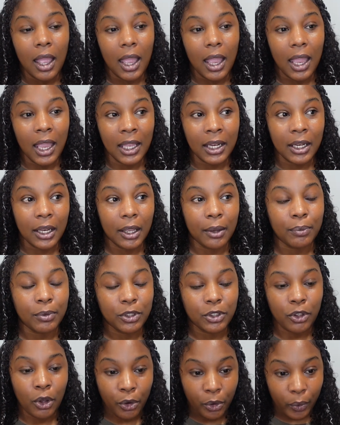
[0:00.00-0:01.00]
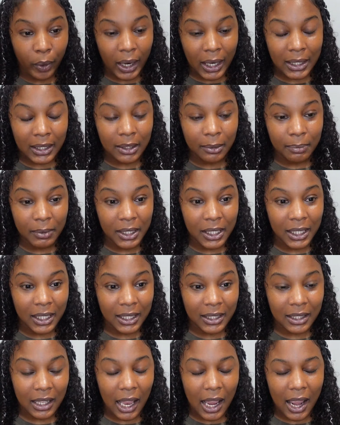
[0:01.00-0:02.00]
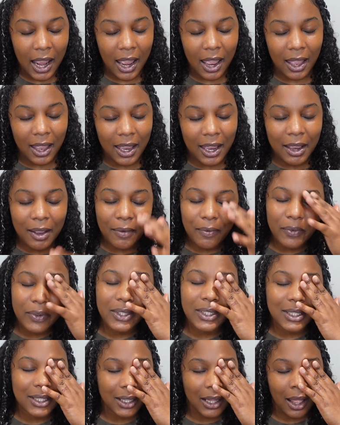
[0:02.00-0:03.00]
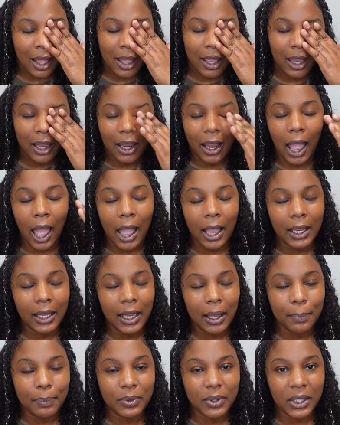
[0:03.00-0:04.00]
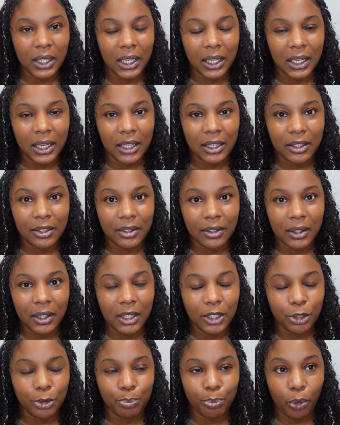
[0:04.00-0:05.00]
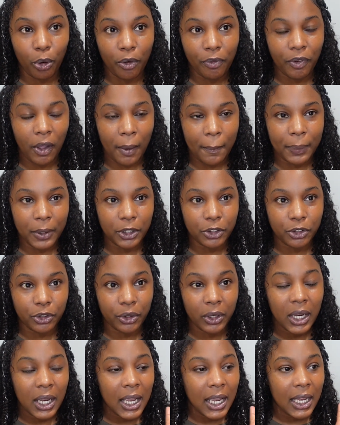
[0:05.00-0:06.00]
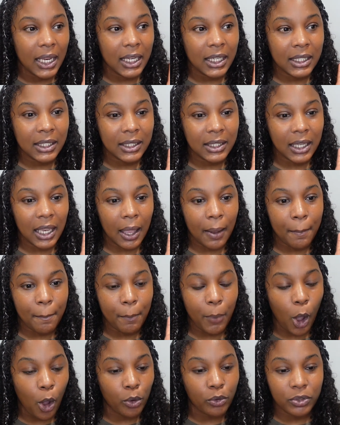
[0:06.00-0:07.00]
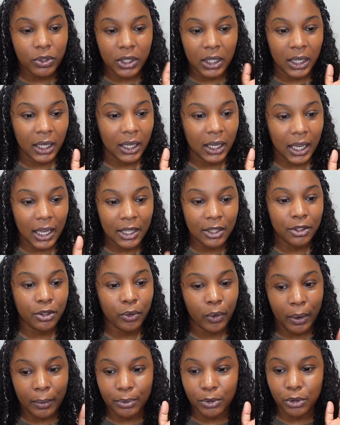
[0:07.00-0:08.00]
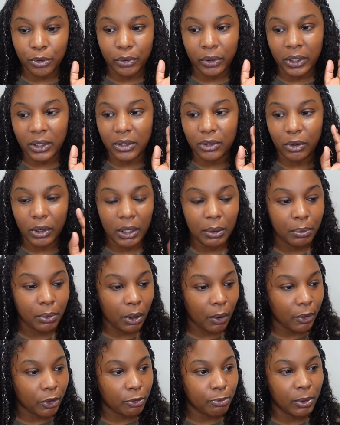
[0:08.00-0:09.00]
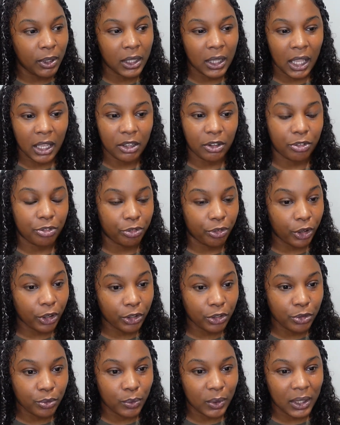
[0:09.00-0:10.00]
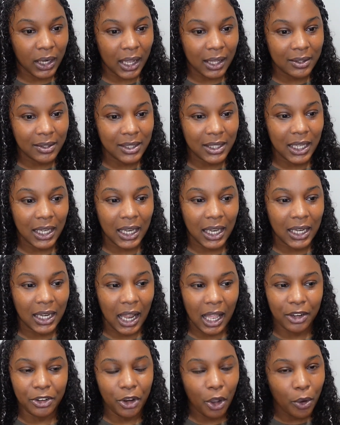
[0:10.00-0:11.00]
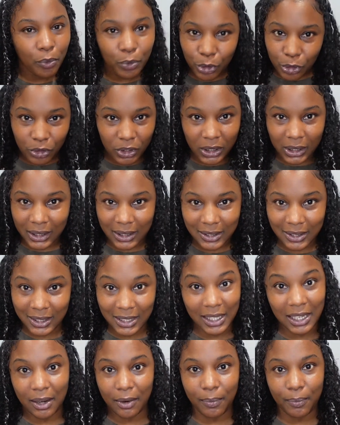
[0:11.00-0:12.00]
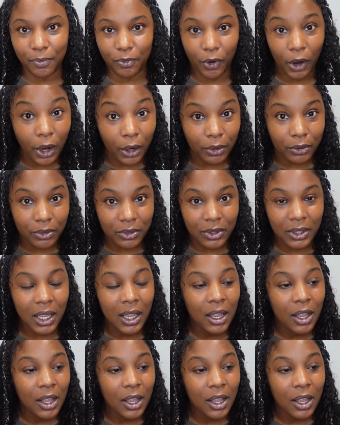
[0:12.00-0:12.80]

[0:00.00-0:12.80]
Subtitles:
And it was so crazy because it was like I kept seeing his profile picture. He just kept posting Instagram stories. So he would always be like the first one I see. And I don't usually see him first